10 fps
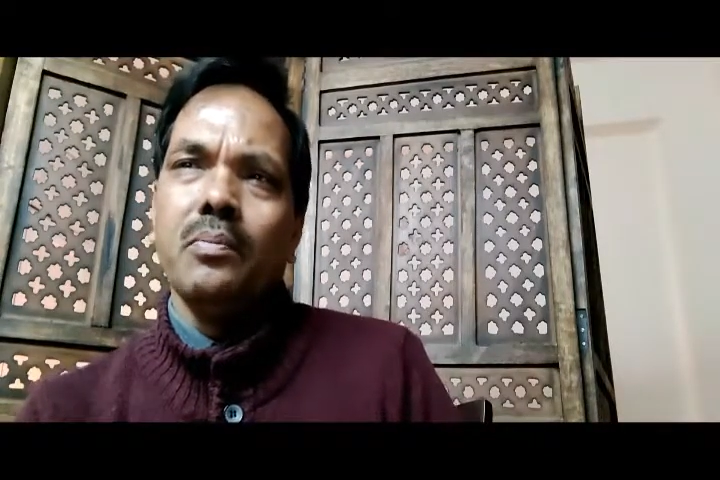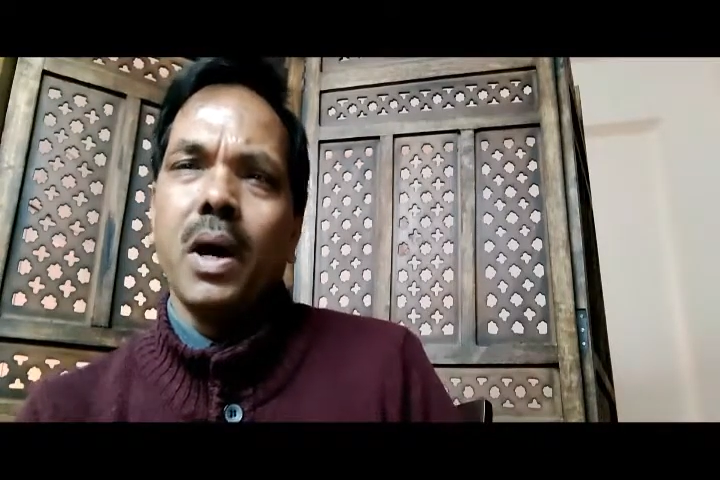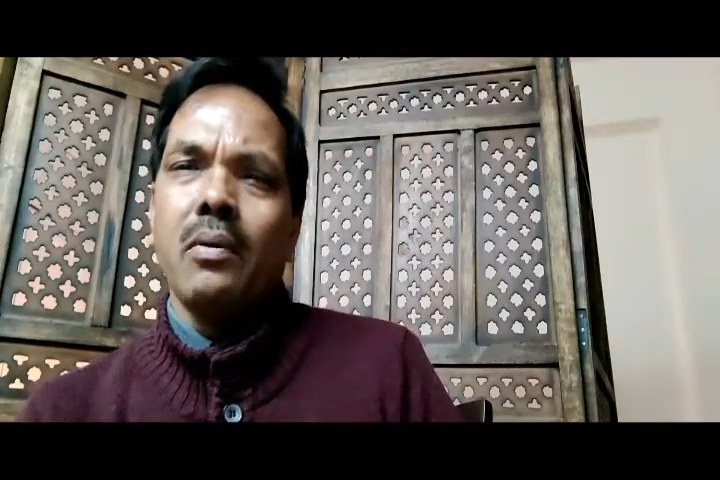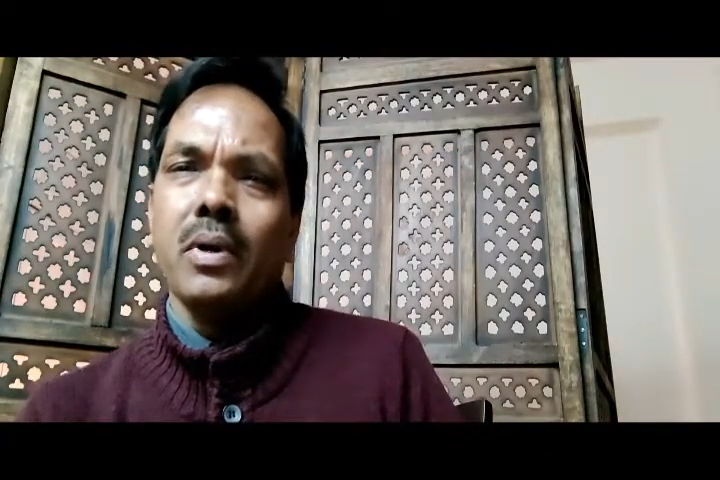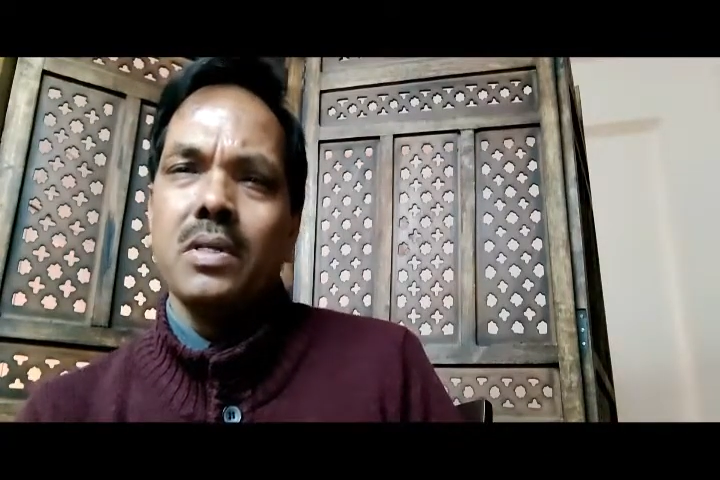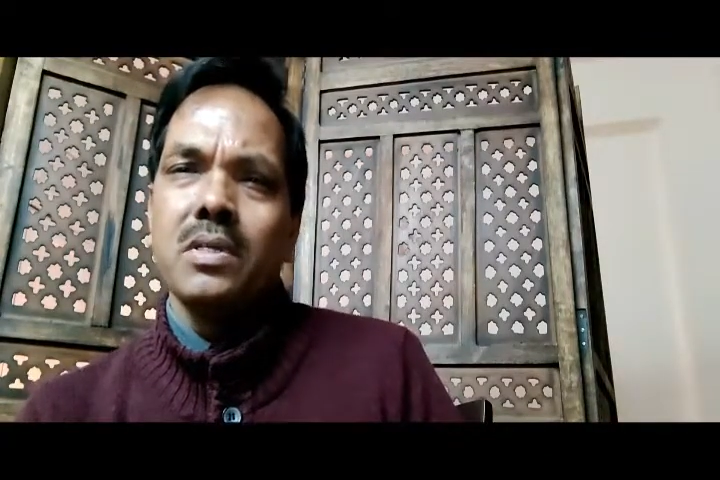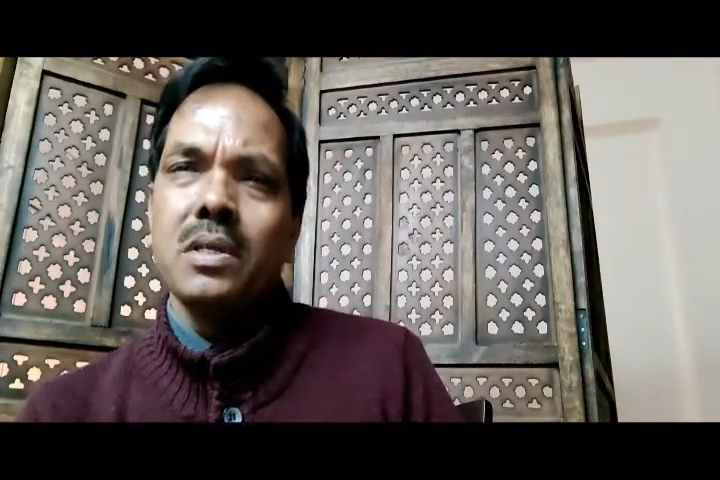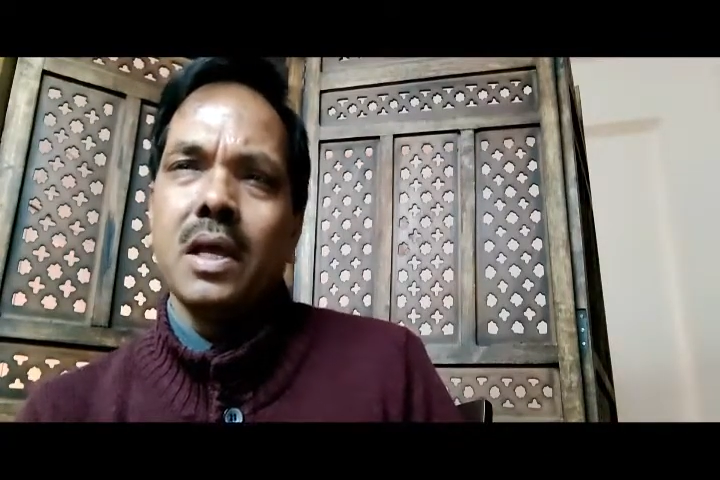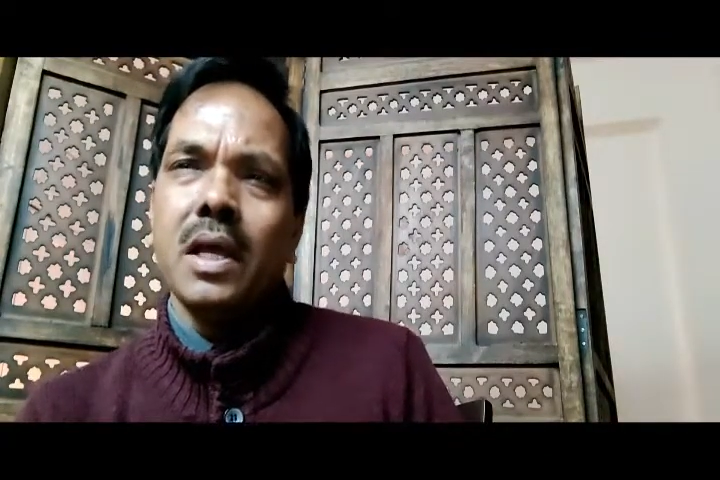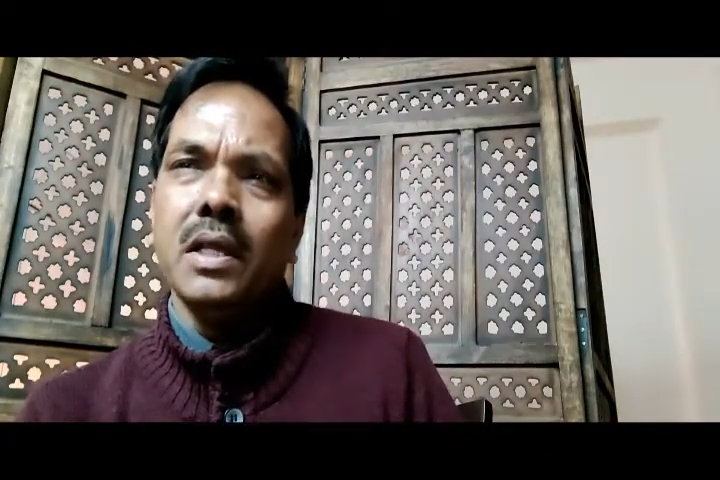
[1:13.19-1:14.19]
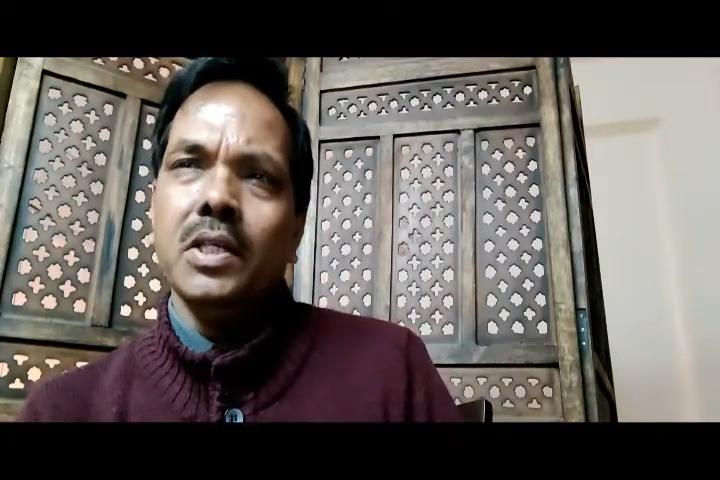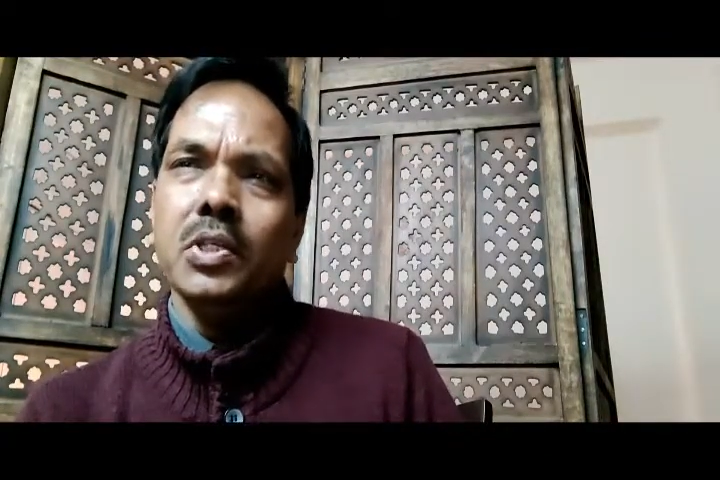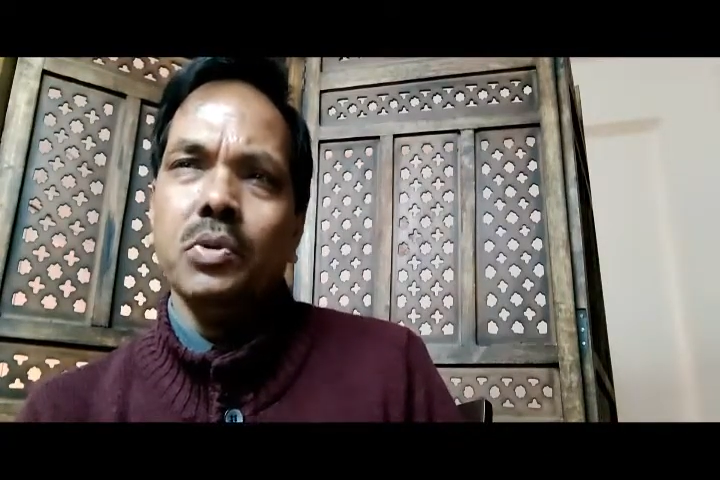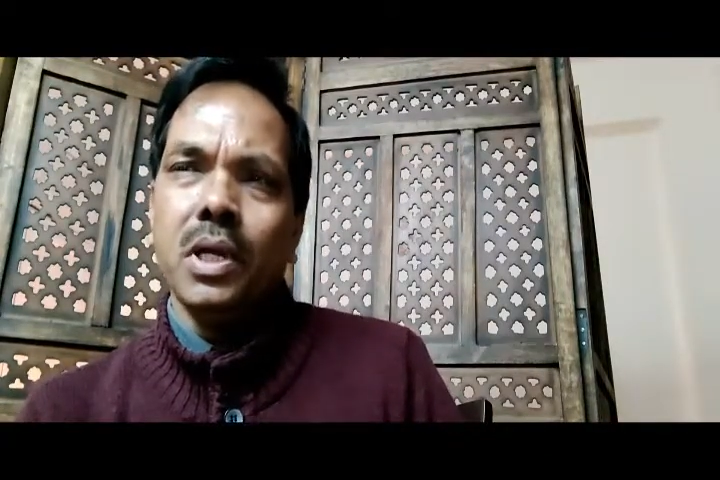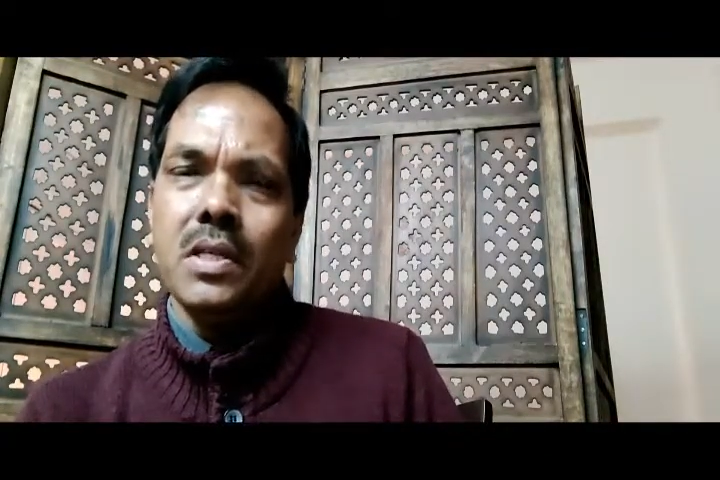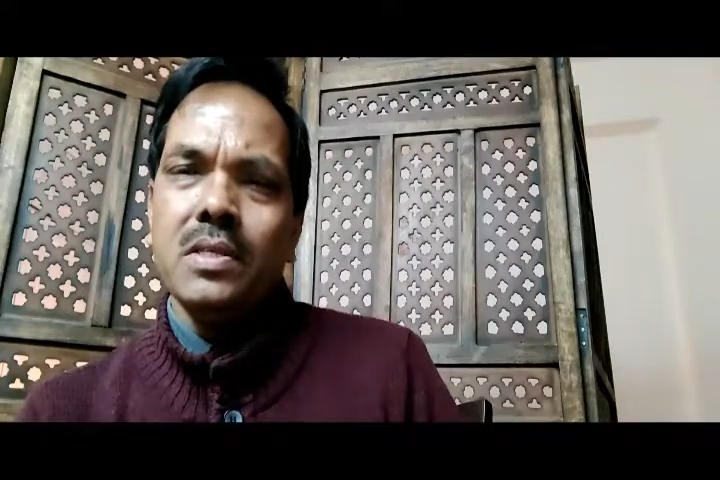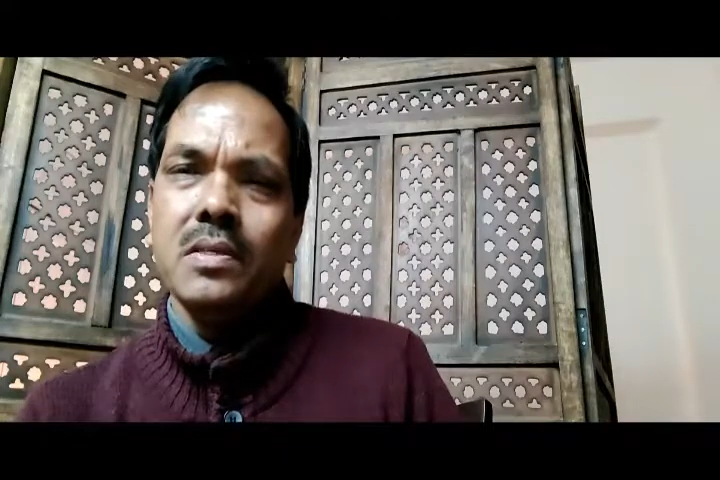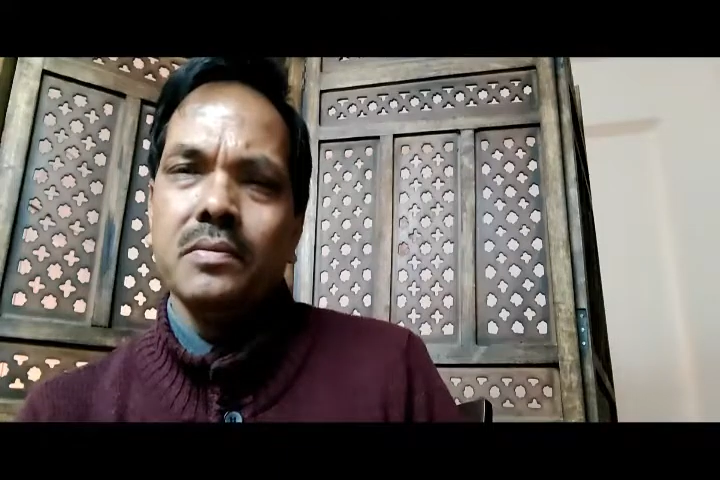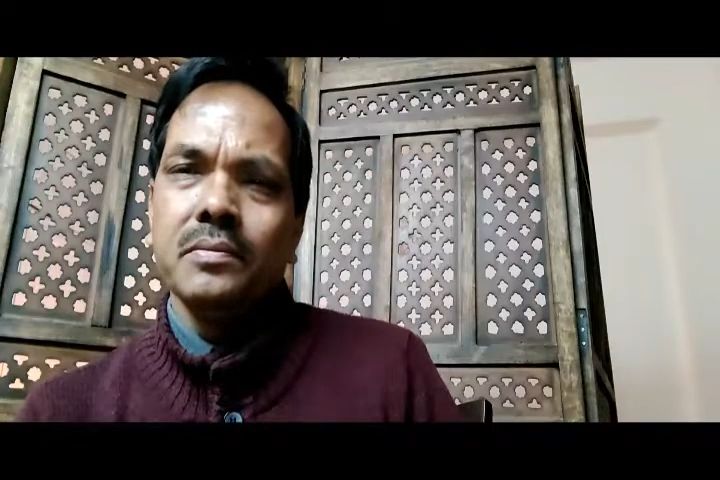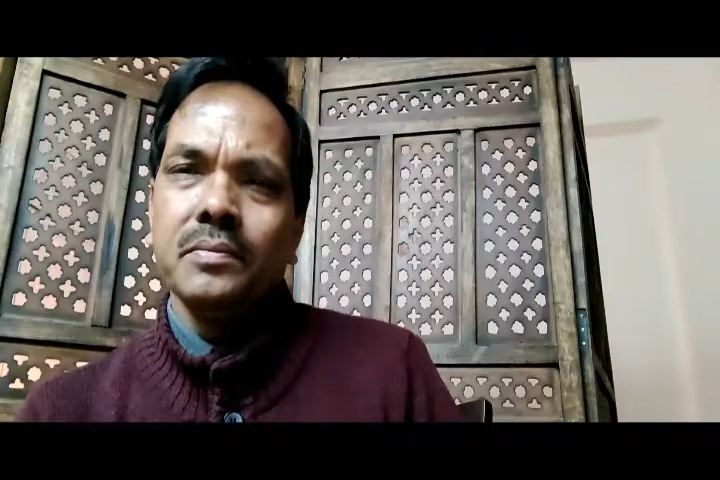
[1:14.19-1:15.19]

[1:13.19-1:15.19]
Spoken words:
powers and duties,